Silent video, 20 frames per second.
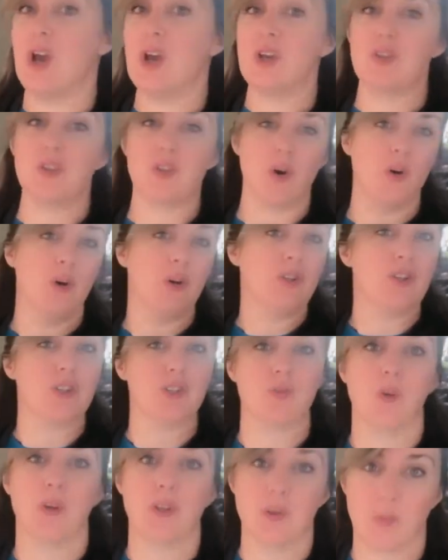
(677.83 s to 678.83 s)
So
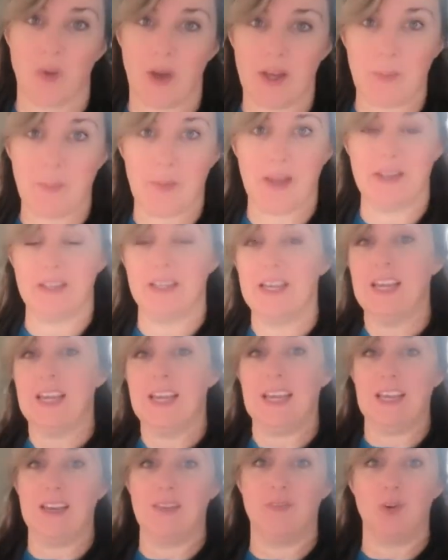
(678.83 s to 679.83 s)
just wanted to recommend
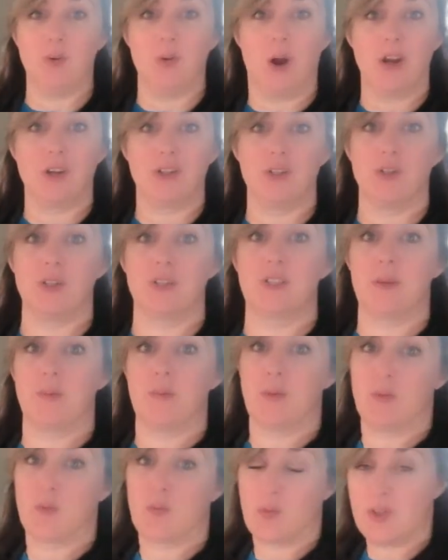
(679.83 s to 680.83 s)
if you are doing
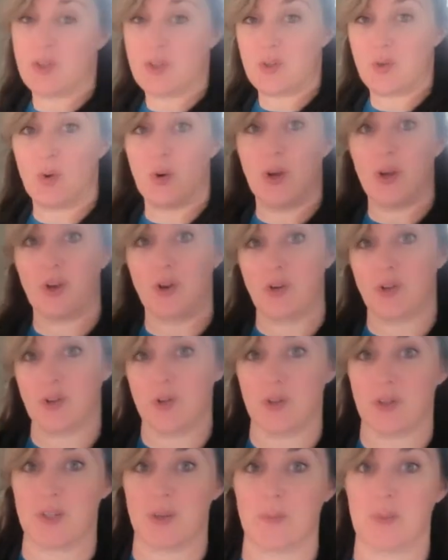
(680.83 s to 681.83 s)
something with restoring or
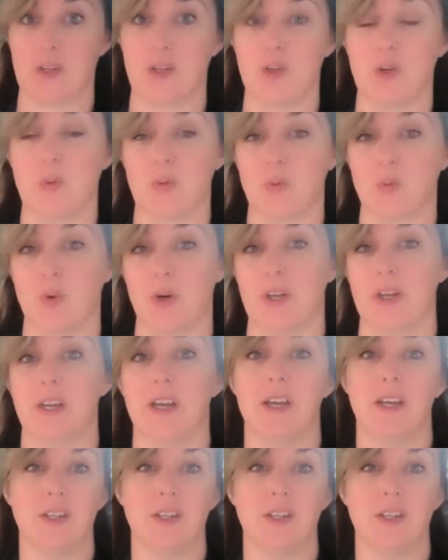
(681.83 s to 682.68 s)
doing something new with wood,